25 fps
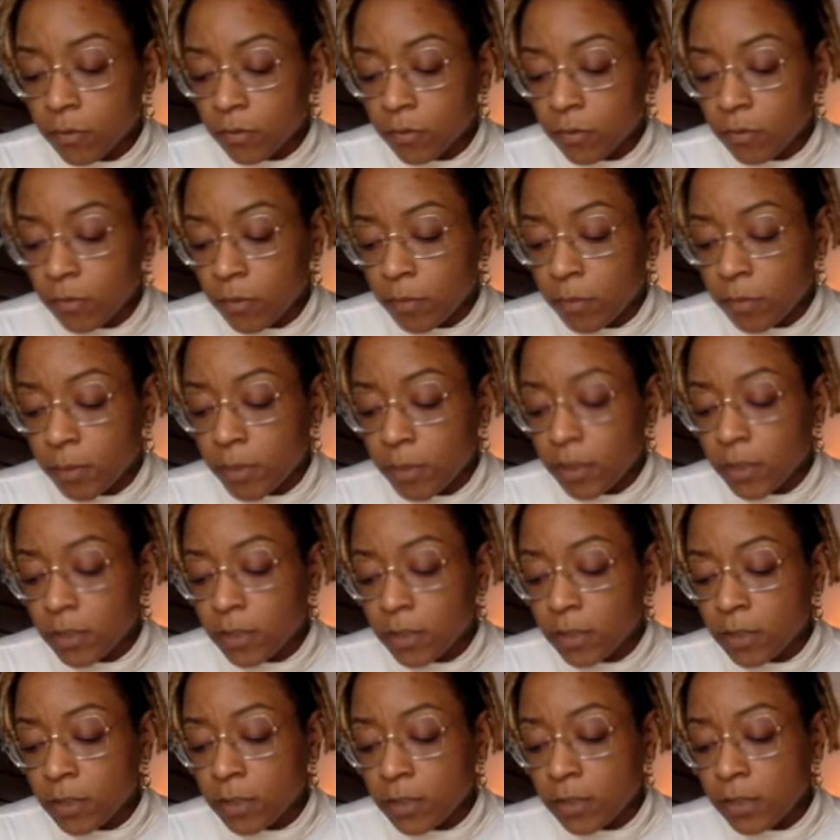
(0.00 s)
But
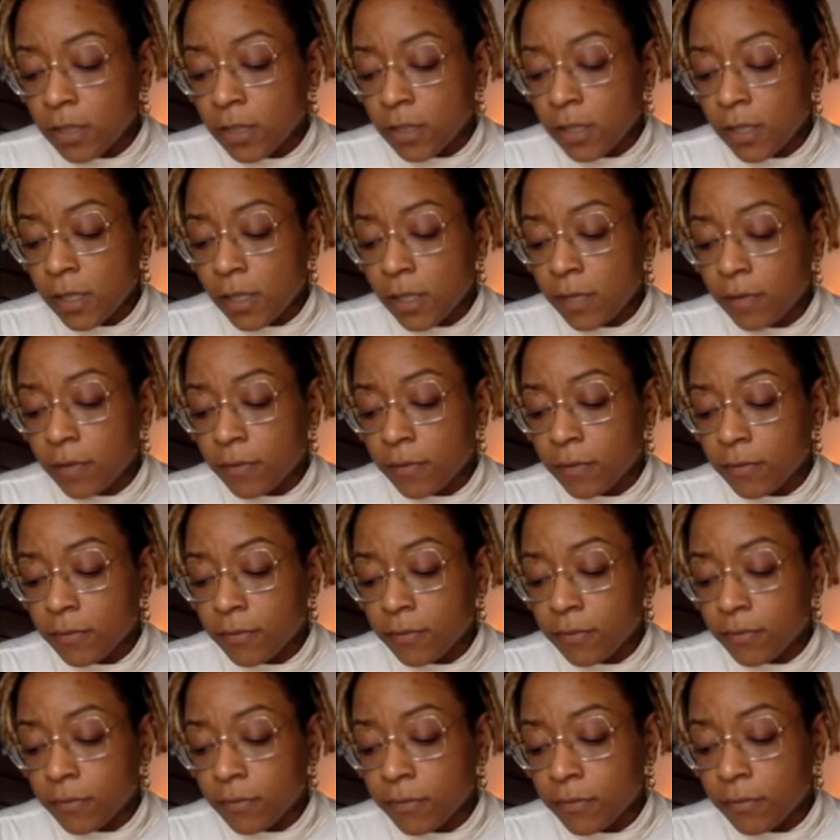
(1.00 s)
because there's
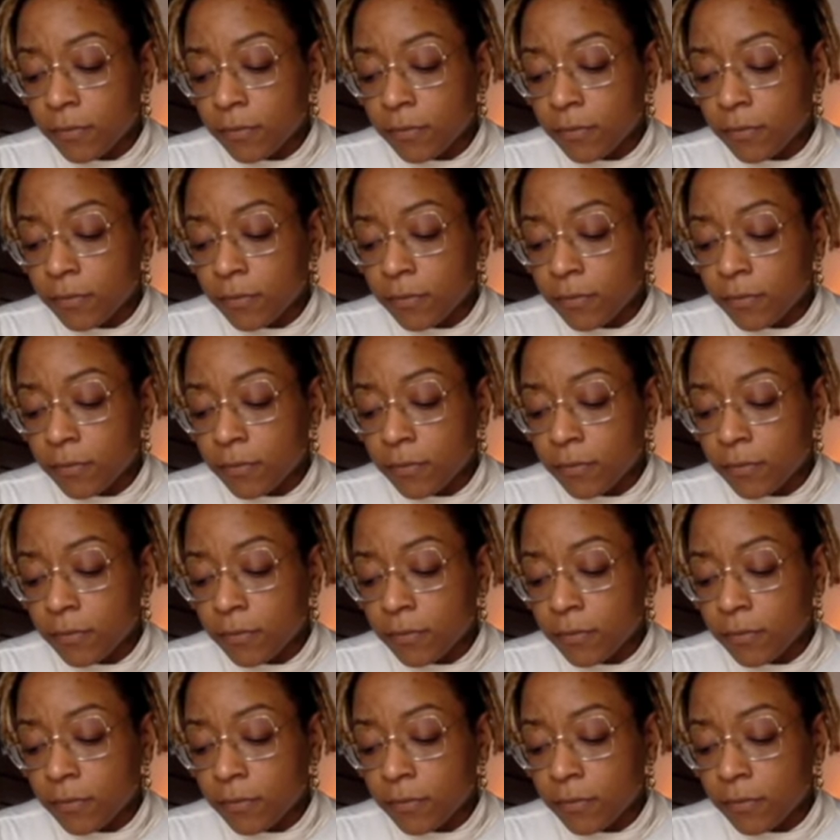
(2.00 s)
love,